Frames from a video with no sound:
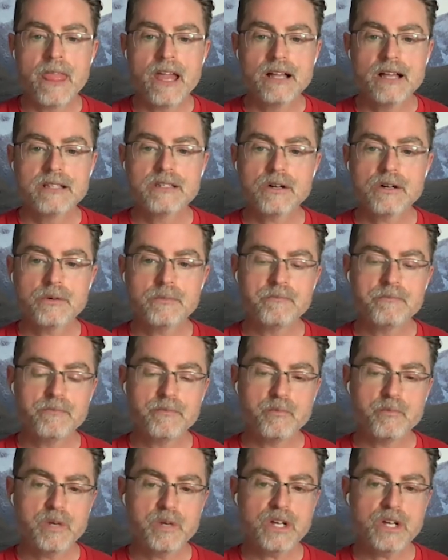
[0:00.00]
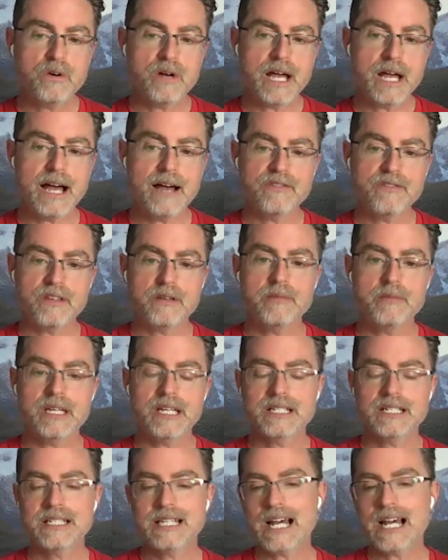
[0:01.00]
So we don't have them
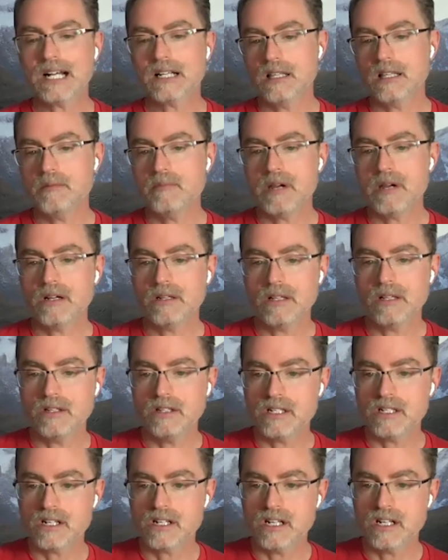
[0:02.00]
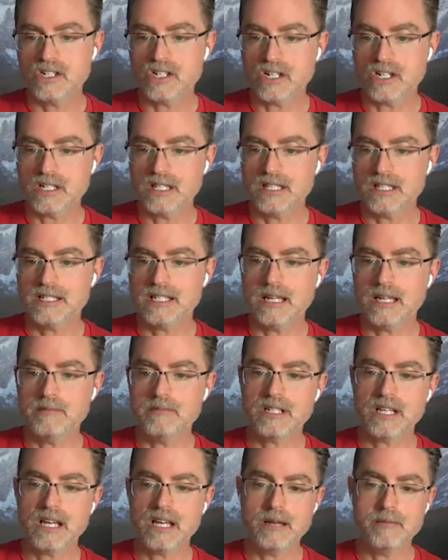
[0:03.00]
exactly parallel and conjunct at the same
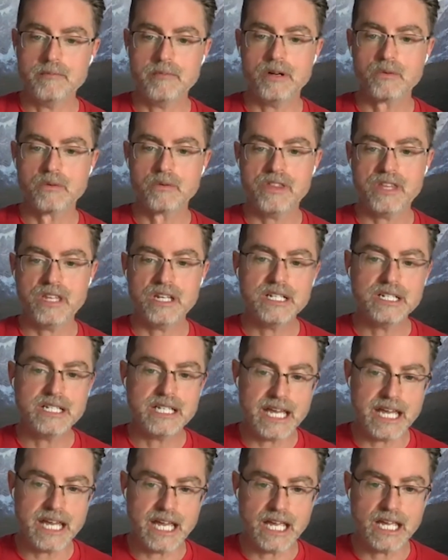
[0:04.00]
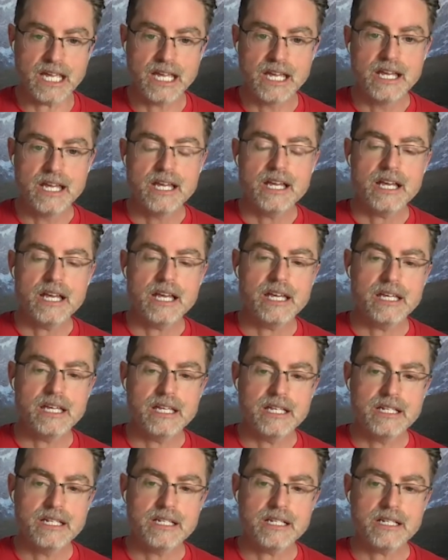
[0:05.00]
time, but within a day.
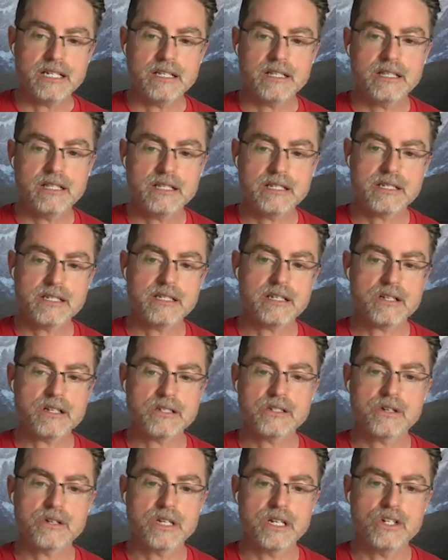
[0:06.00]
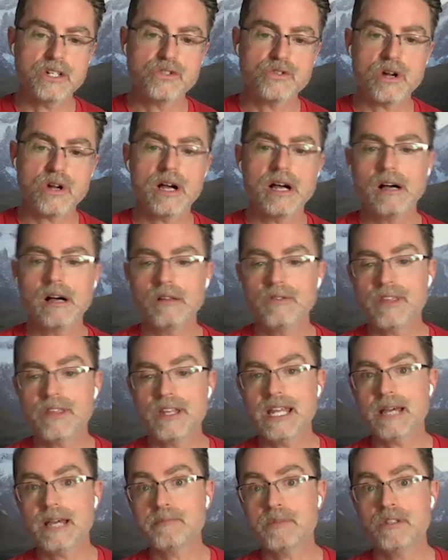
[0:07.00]
And this is also going to draw out the
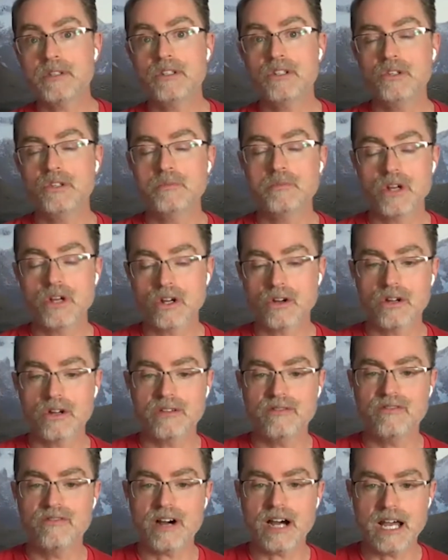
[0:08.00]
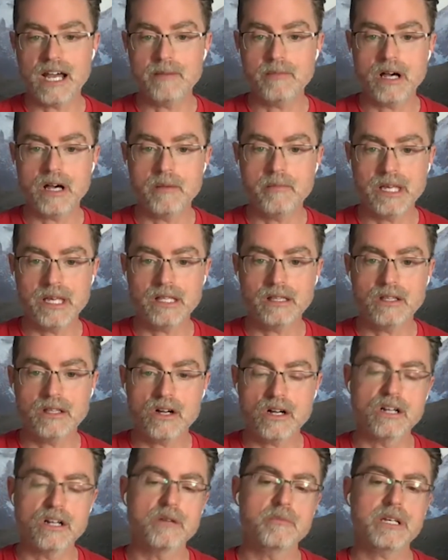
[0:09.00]
Neptune-Mercury vibe a bit
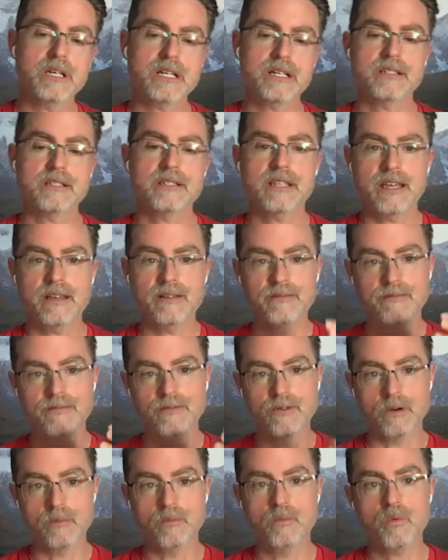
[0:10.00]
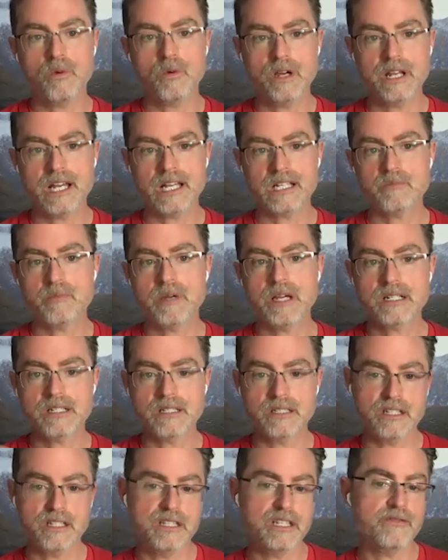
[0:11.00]
longer because they form one aspect
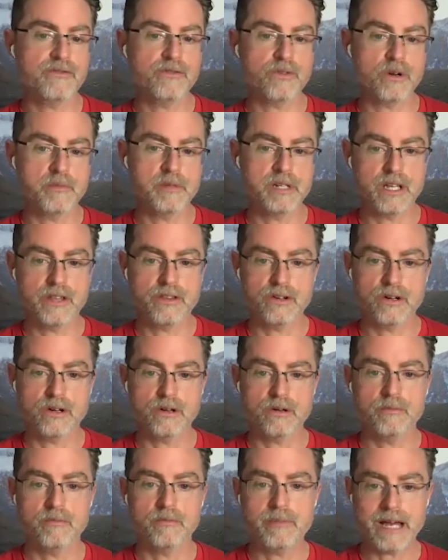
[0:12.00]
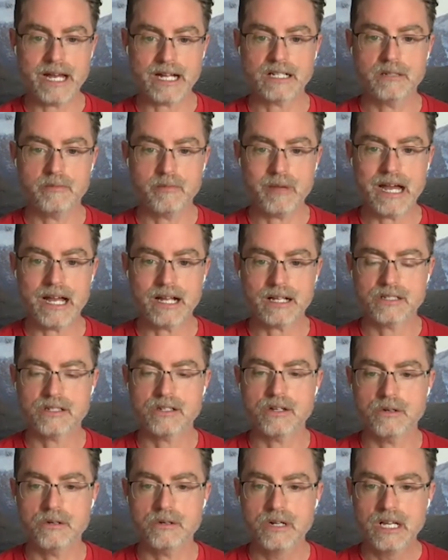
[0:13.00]
and then they form another back to back.
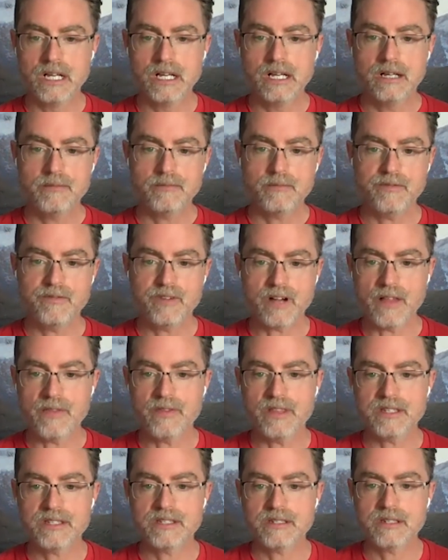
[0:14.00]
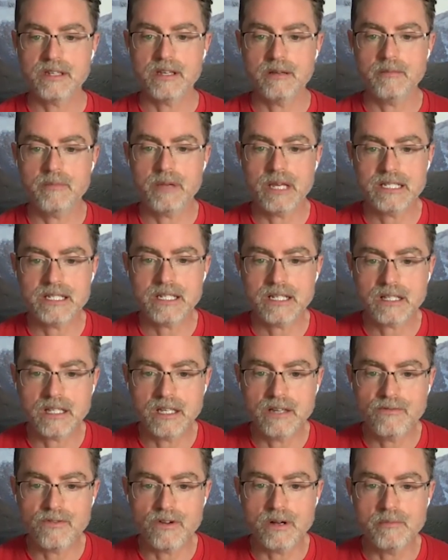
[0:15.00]
So we've got this
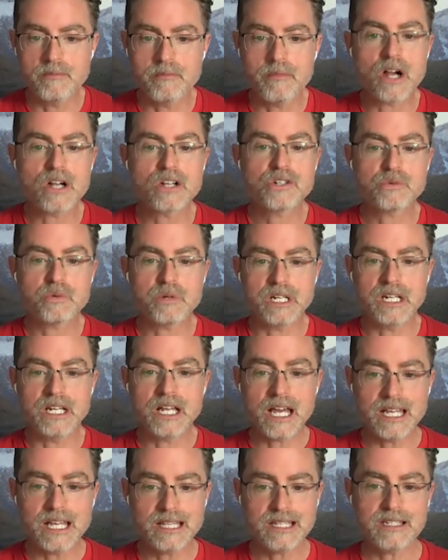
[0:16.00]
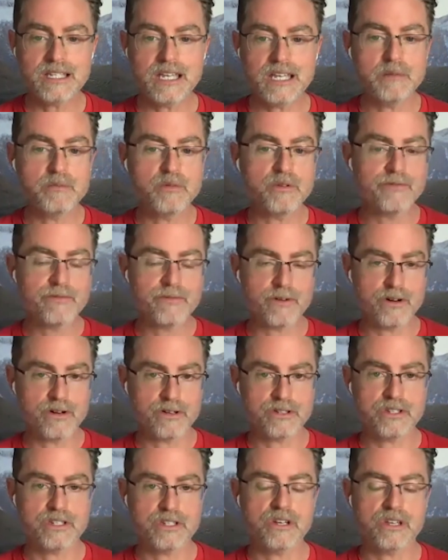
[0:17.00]
basically from March 29th to April
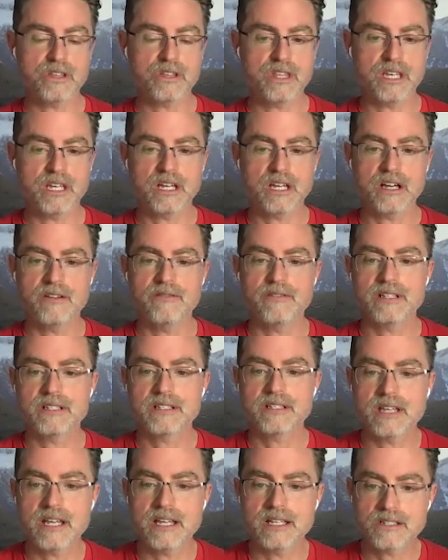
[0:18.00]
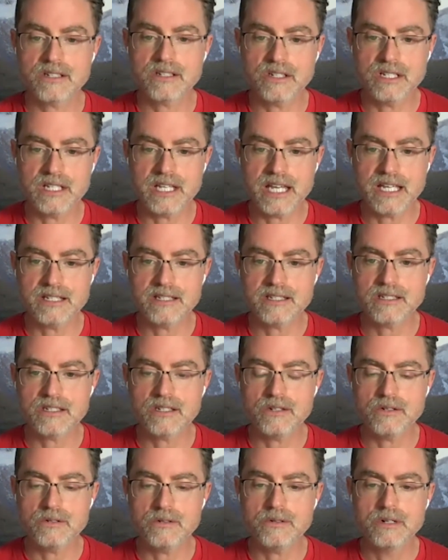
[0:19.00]
1st, you can think of as good days
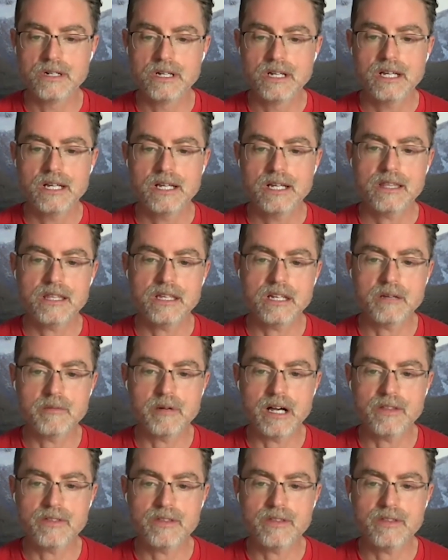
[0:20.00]
to think about